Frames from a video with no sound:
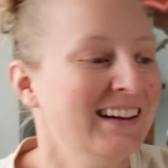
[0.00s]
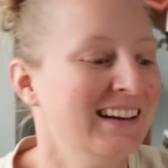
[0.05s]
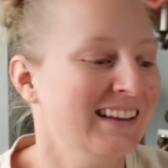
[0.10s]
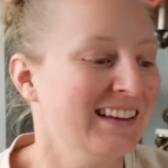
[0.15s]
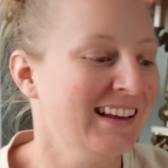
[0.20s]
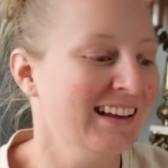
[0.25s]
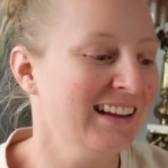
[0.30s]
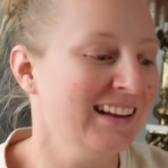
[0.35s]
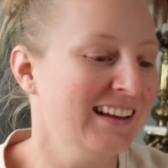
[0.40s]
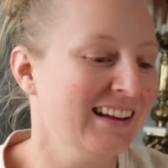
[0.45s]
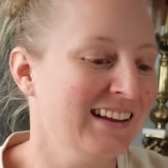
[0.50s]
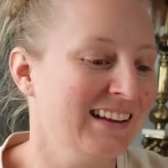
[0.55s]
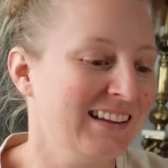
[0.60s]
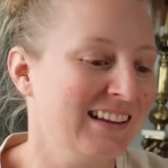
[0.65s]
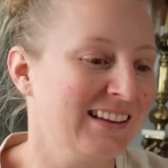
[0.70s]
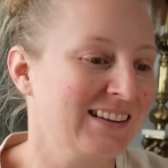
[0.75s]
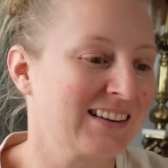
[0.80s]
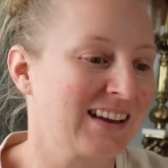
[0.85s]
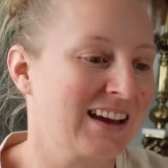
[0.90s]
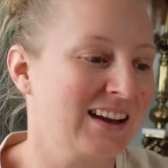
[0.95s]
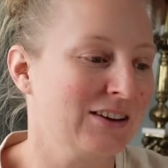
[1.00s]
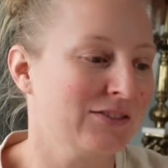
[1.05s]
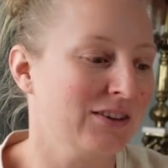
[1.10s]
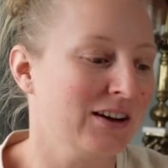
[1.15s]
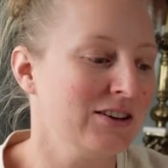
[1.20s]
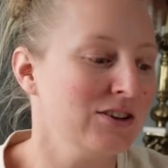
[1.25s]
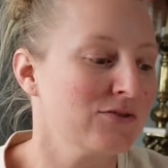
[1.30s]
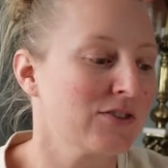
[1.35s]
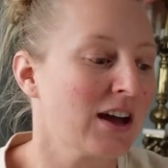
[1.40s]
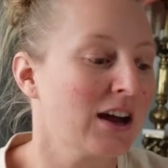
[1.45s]
That's kind of
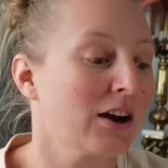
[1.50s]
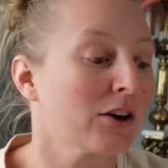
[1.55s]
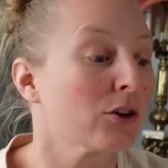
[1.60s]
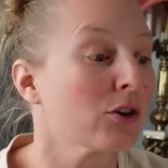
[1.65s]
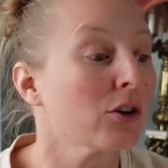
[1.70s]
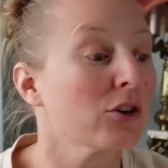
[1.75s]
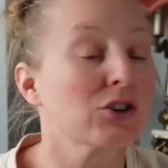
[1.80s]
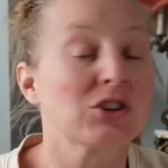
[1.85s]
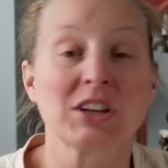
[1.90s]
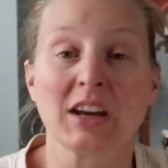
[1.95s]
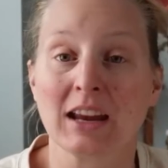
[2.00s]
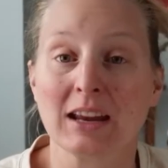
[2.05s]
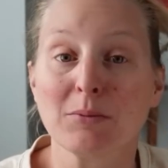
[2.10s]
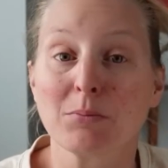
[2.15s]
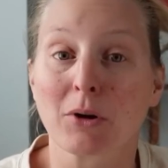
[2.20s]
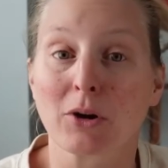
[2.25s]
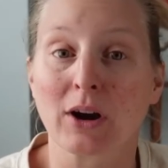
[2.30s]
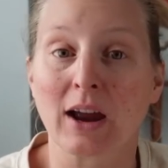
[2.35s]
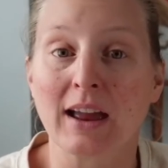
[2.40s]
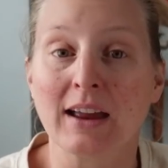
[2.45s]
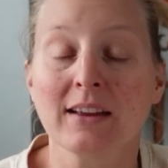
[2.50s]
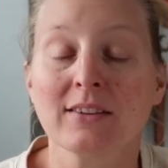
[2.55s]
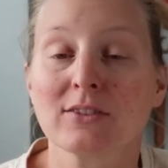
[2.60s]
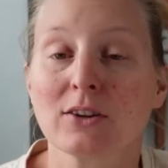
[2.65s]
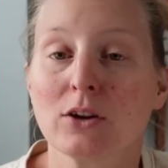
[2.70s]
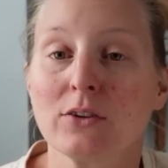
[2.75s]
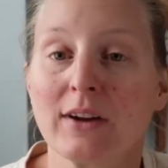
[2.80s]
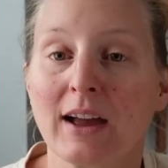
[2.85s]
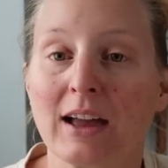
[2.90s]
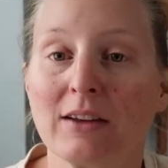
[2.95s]
fun. You've got a crocheted beret.
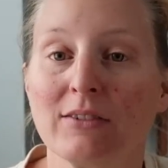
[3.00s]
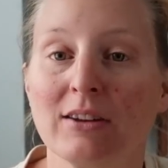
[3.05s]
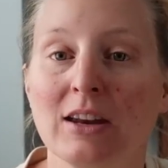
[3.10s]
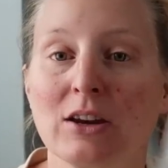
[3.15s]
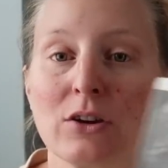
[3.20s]
So if I have any